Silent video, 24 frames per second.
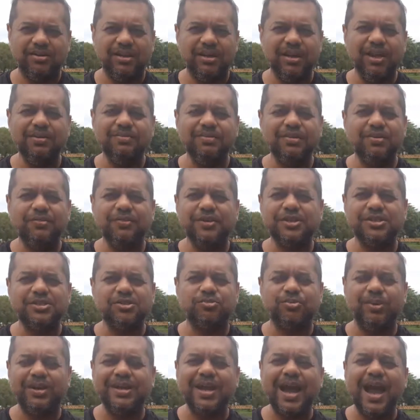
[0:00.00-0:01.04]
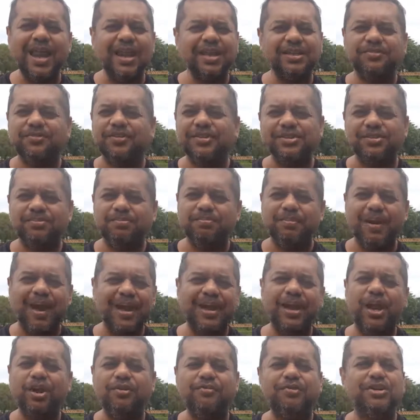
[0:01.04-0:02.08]
Regardless if it's
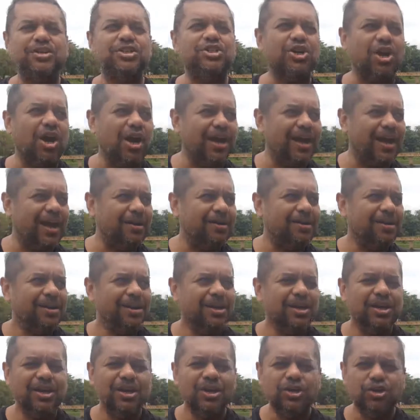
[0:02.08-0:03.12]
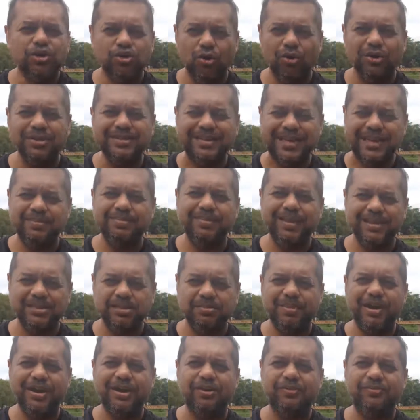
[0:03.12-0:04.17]
made over in China, you're deemed as
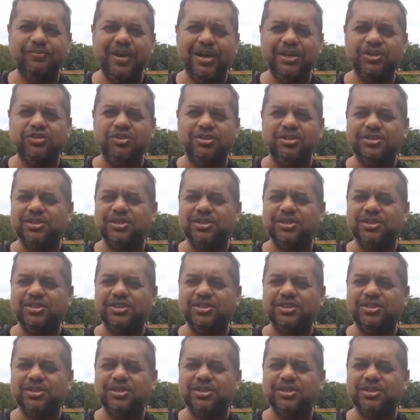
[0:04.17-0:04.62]
a manufacturer.